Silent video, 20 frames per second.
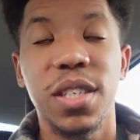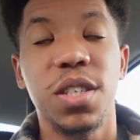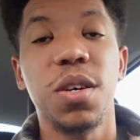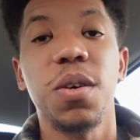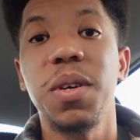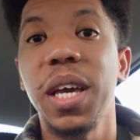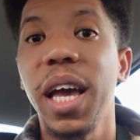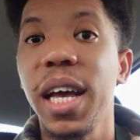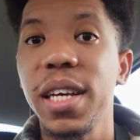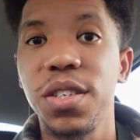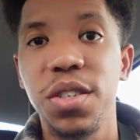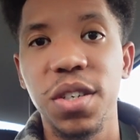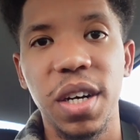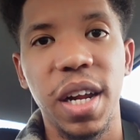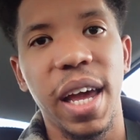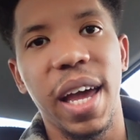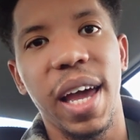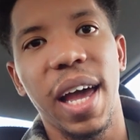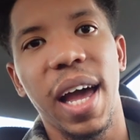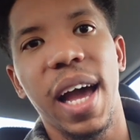so
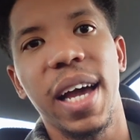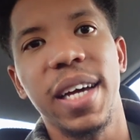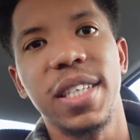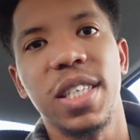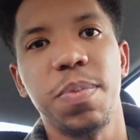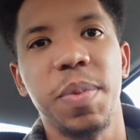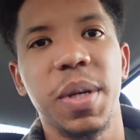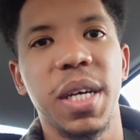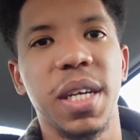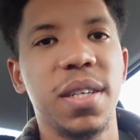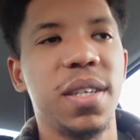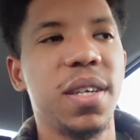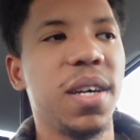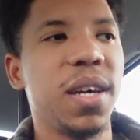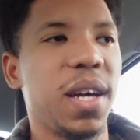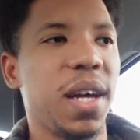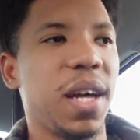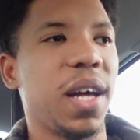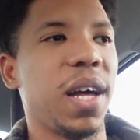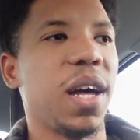yesterday I spent
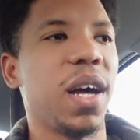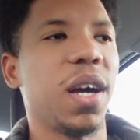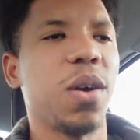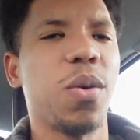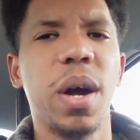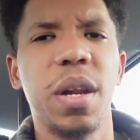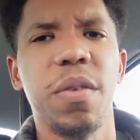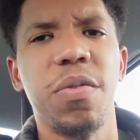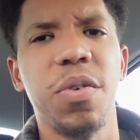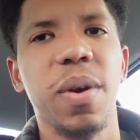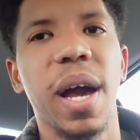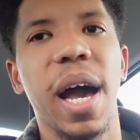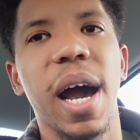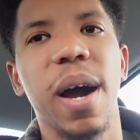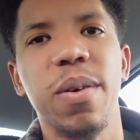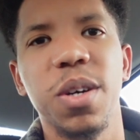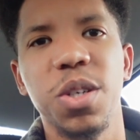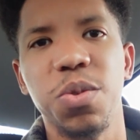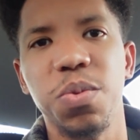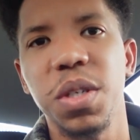quite a few
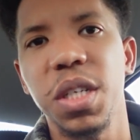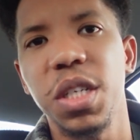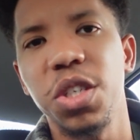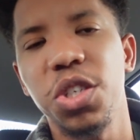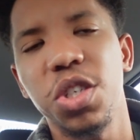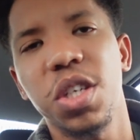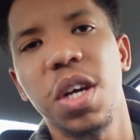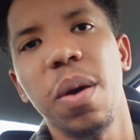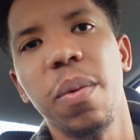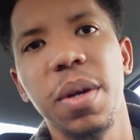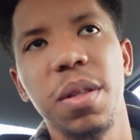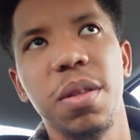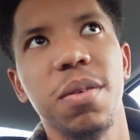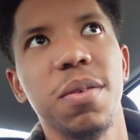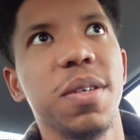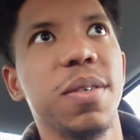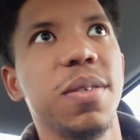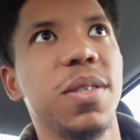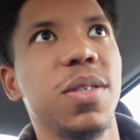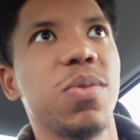hours really just going
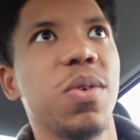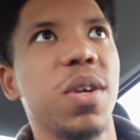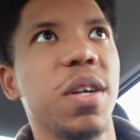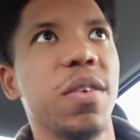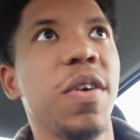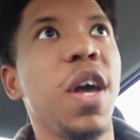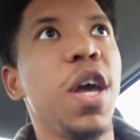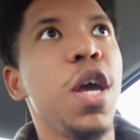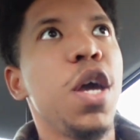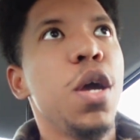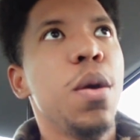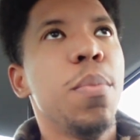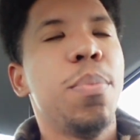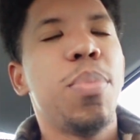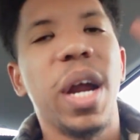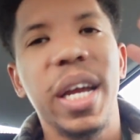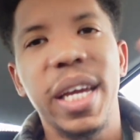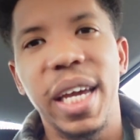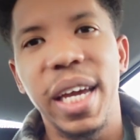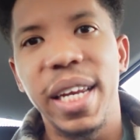through and sort of
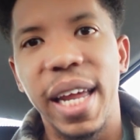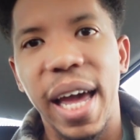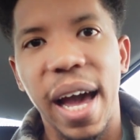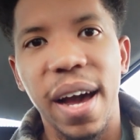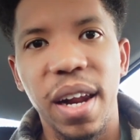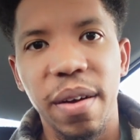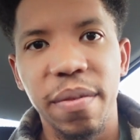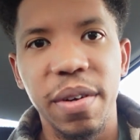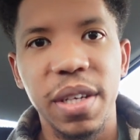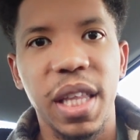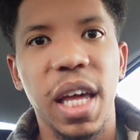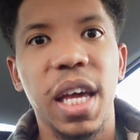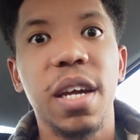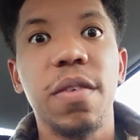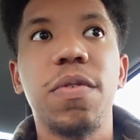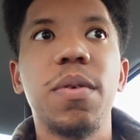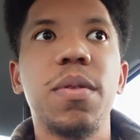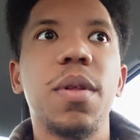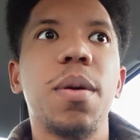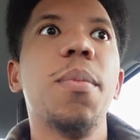breaking down everything
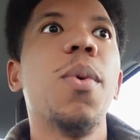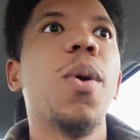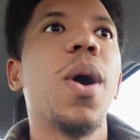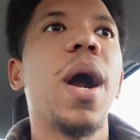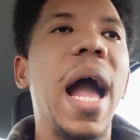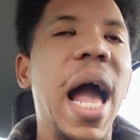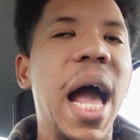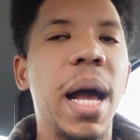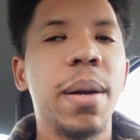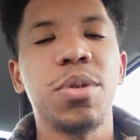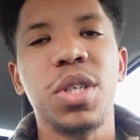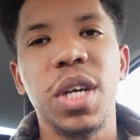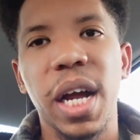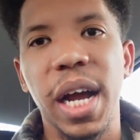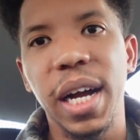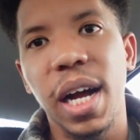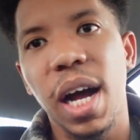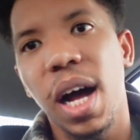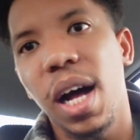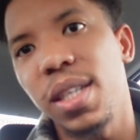from the more
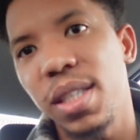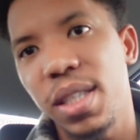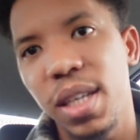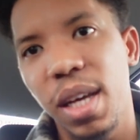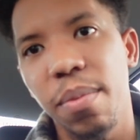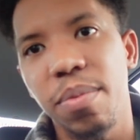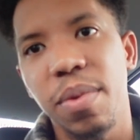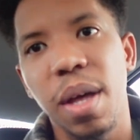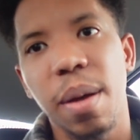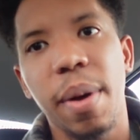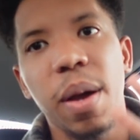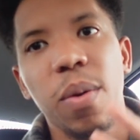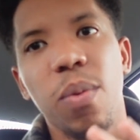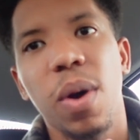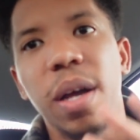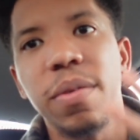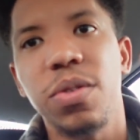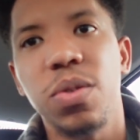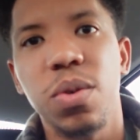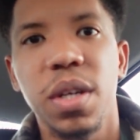abstract concept that my
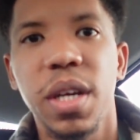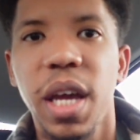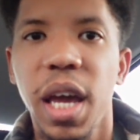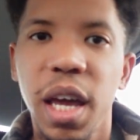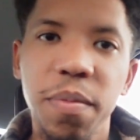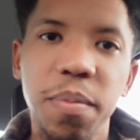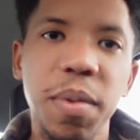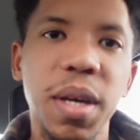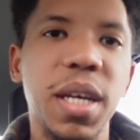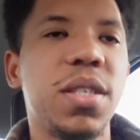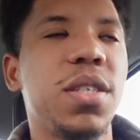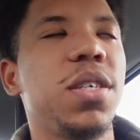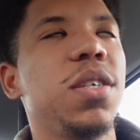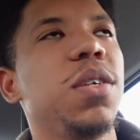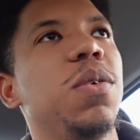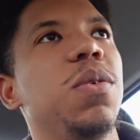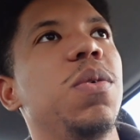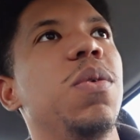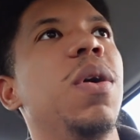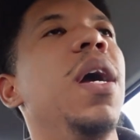wife sort of gave me
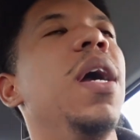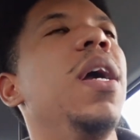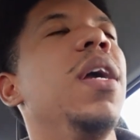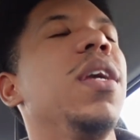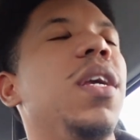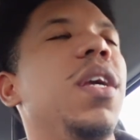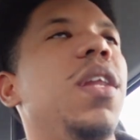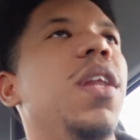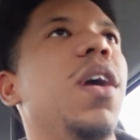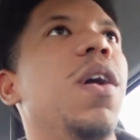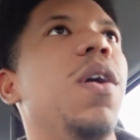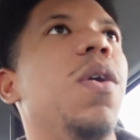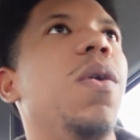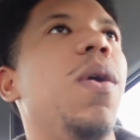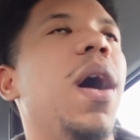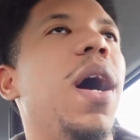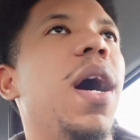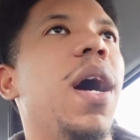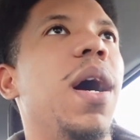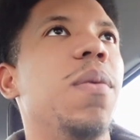to,
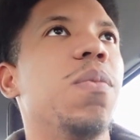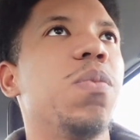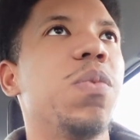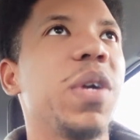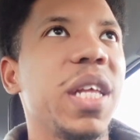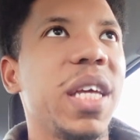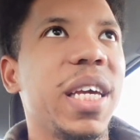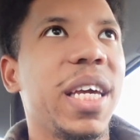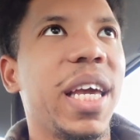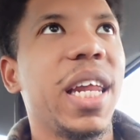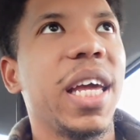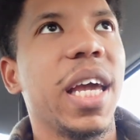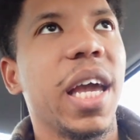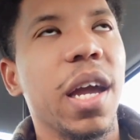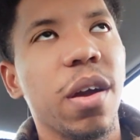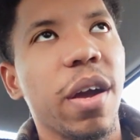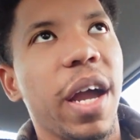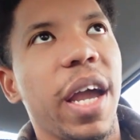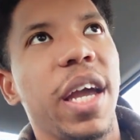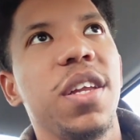really getting
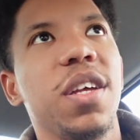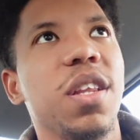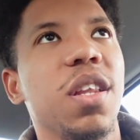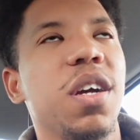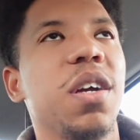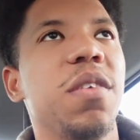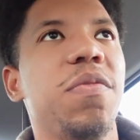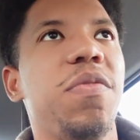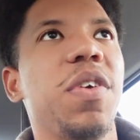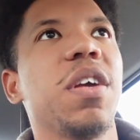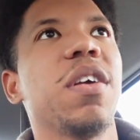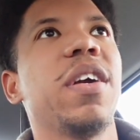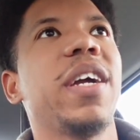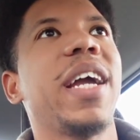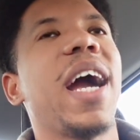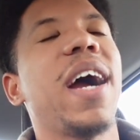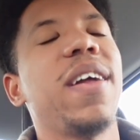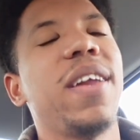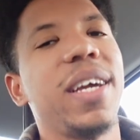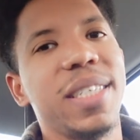it granular and figuring
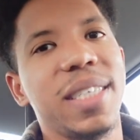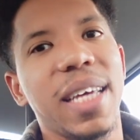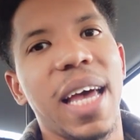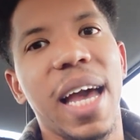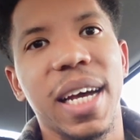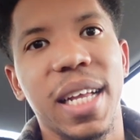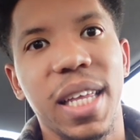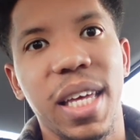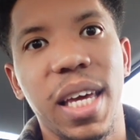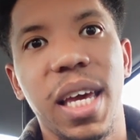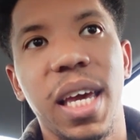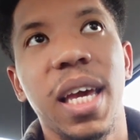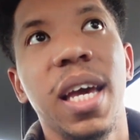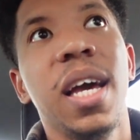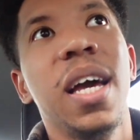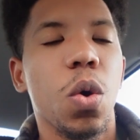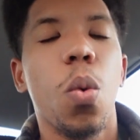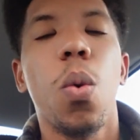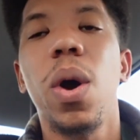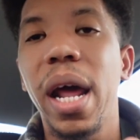out exactly
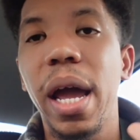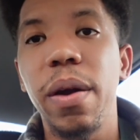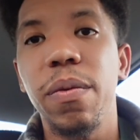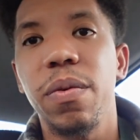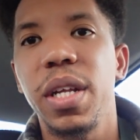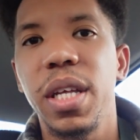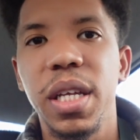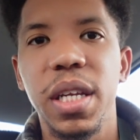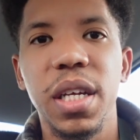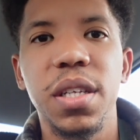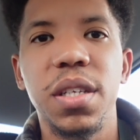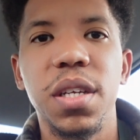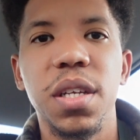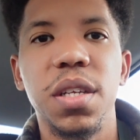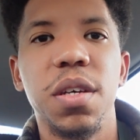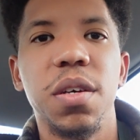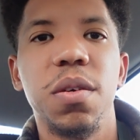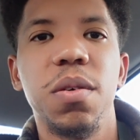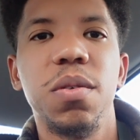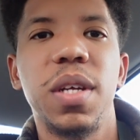what I really need to
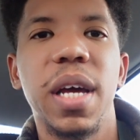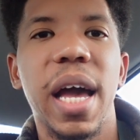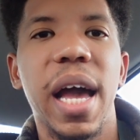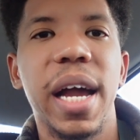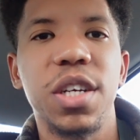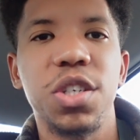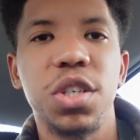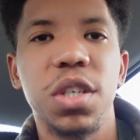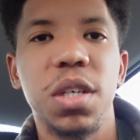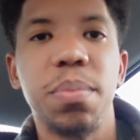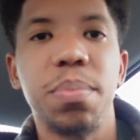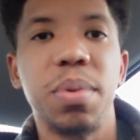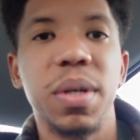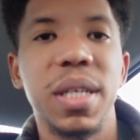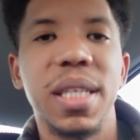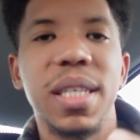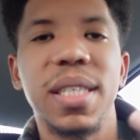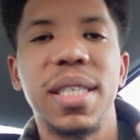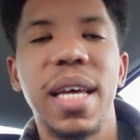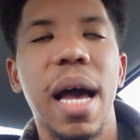do to actually
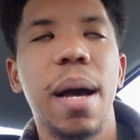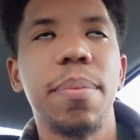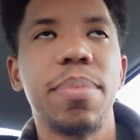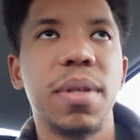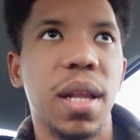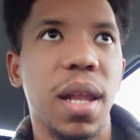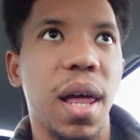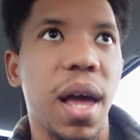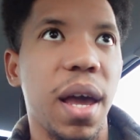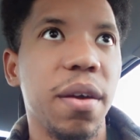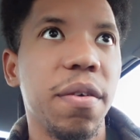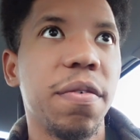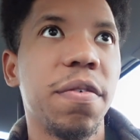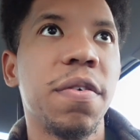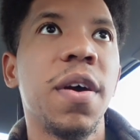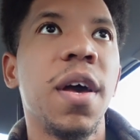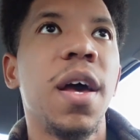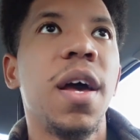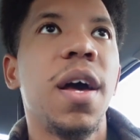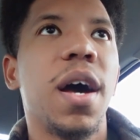bring this app to life.
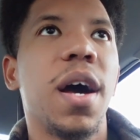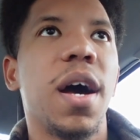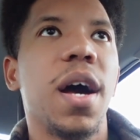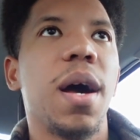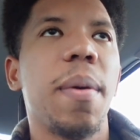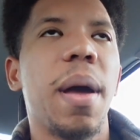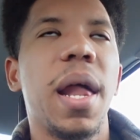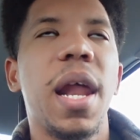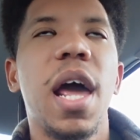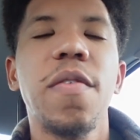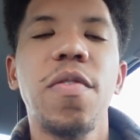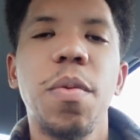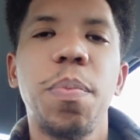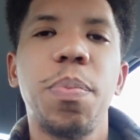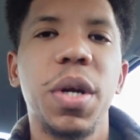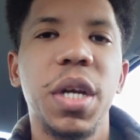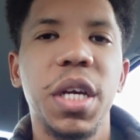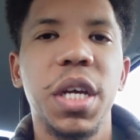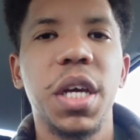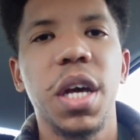And I have a
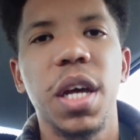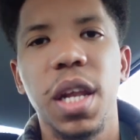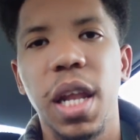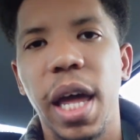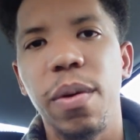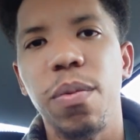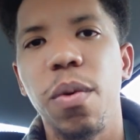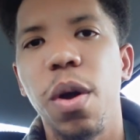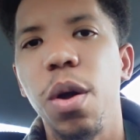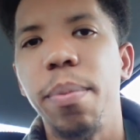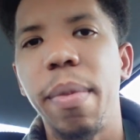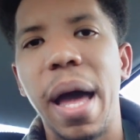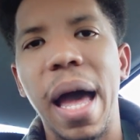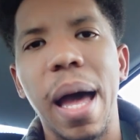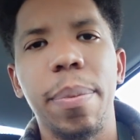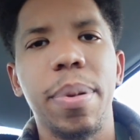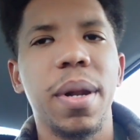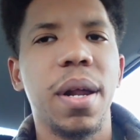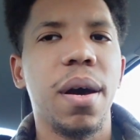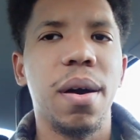pretty good like
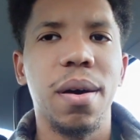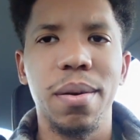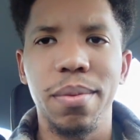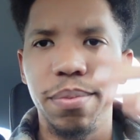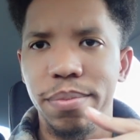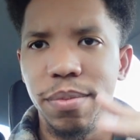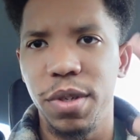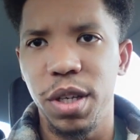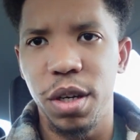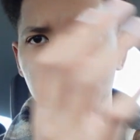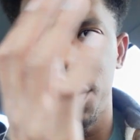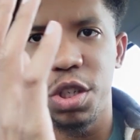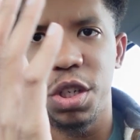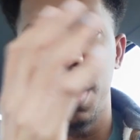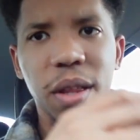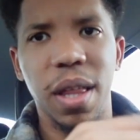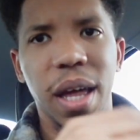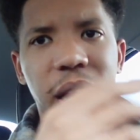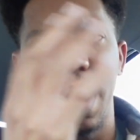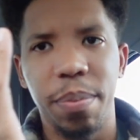roadmap, and I'll
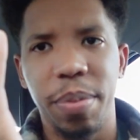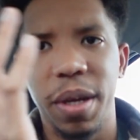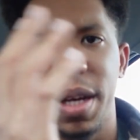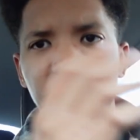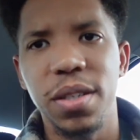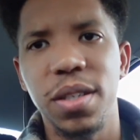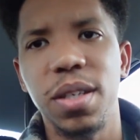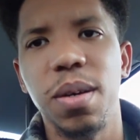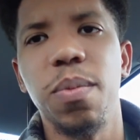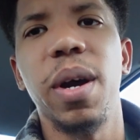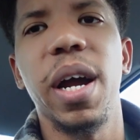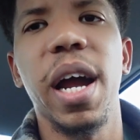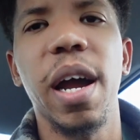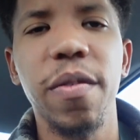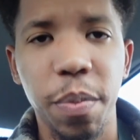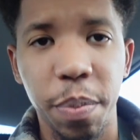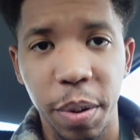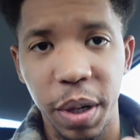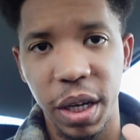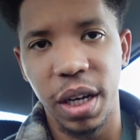show that up here somewhere. I
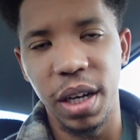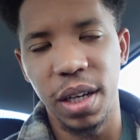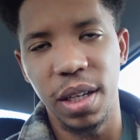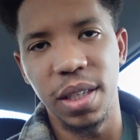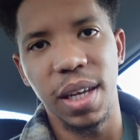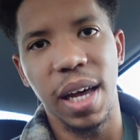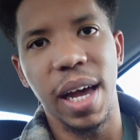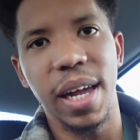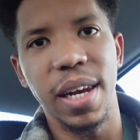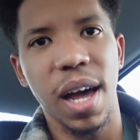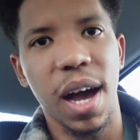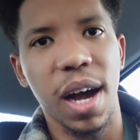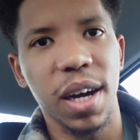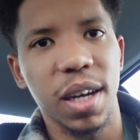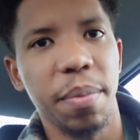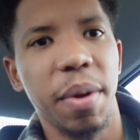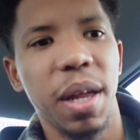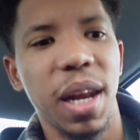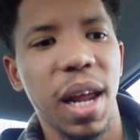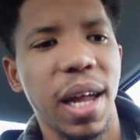have a pretty good design
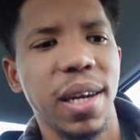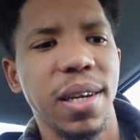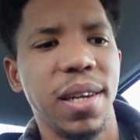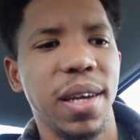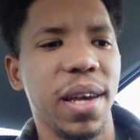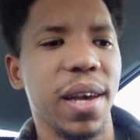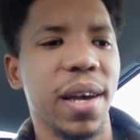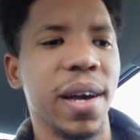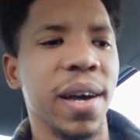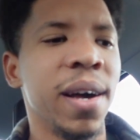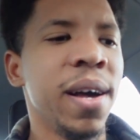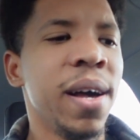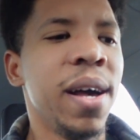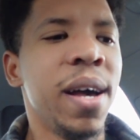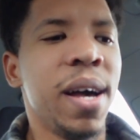document idea